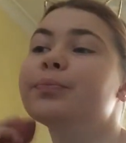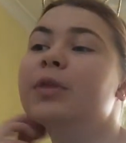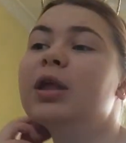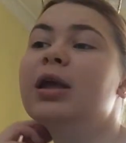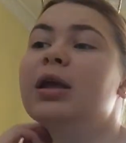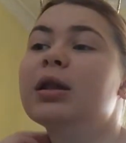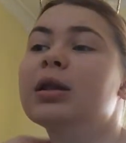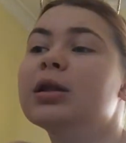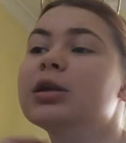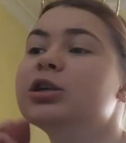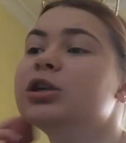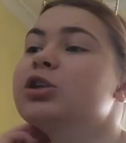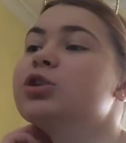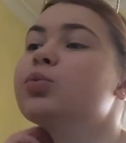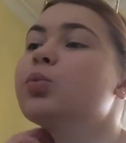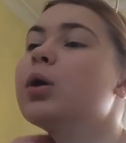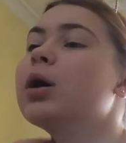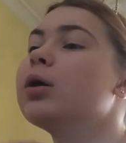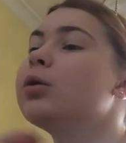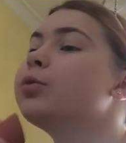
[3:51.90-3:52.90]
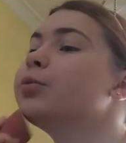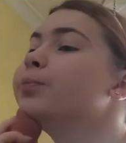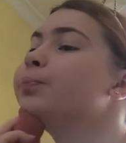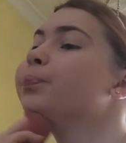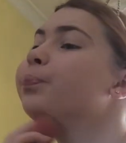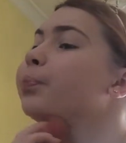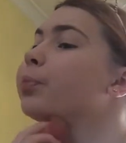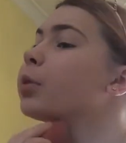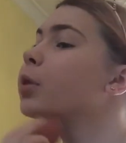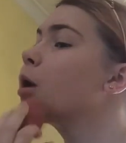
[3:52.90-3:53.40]
English as well,
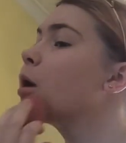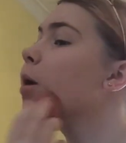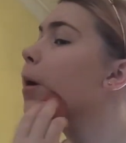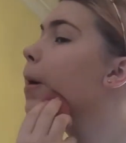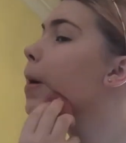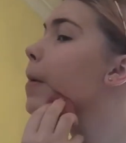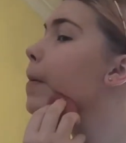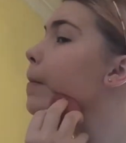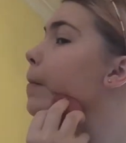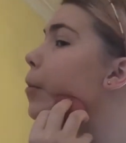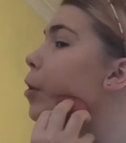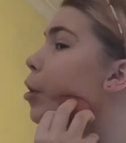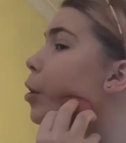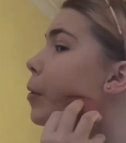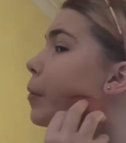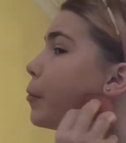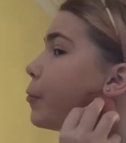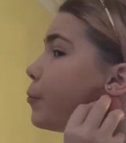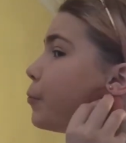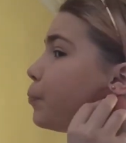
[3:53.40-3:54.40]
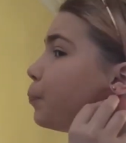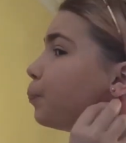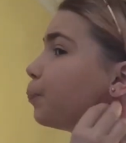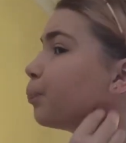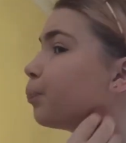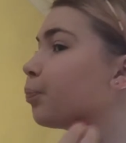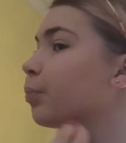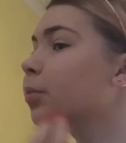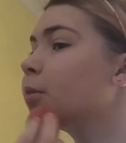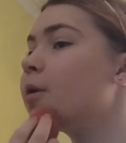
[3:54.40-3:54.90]
but
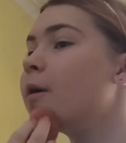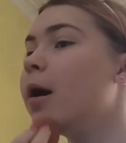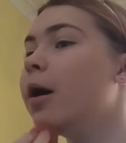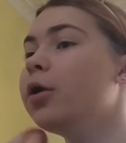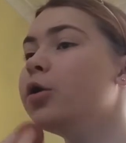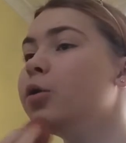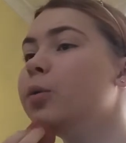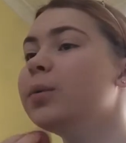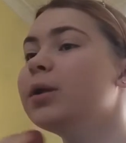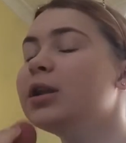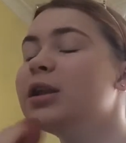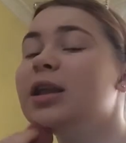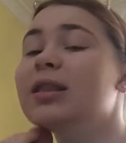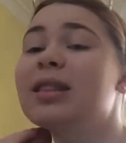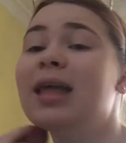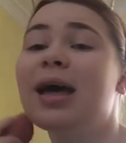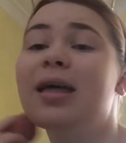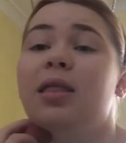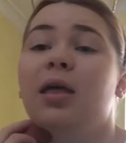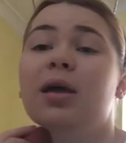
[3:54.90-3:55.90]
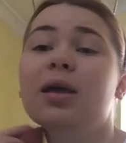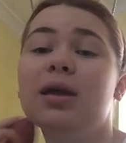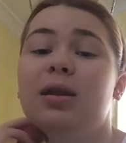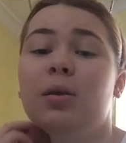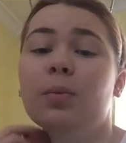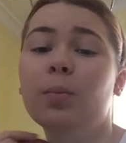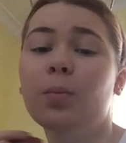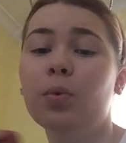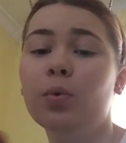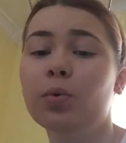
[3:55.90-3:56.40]
I normally did that like in the
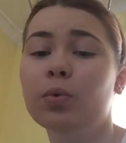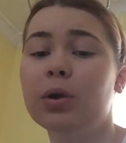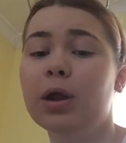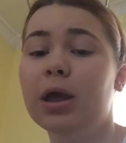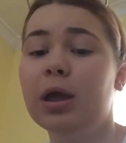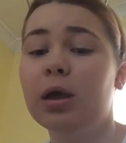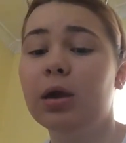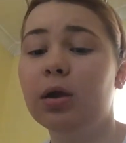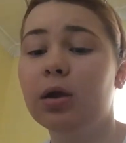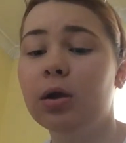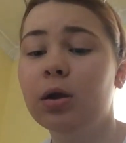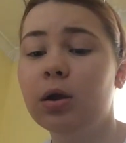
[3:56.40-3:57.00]
morning,